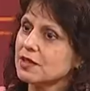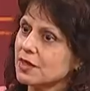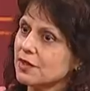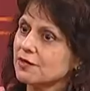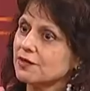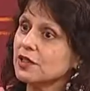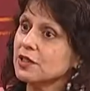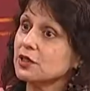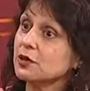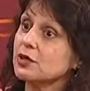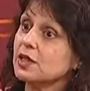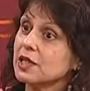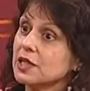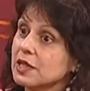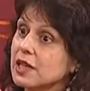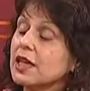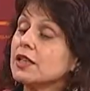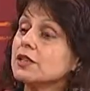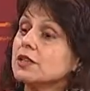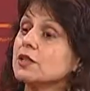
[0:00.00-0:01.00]
different. You
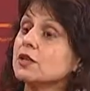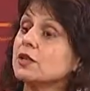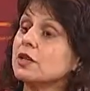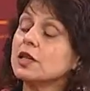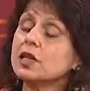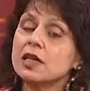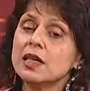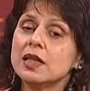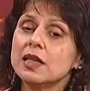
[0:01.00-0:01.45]
can get your,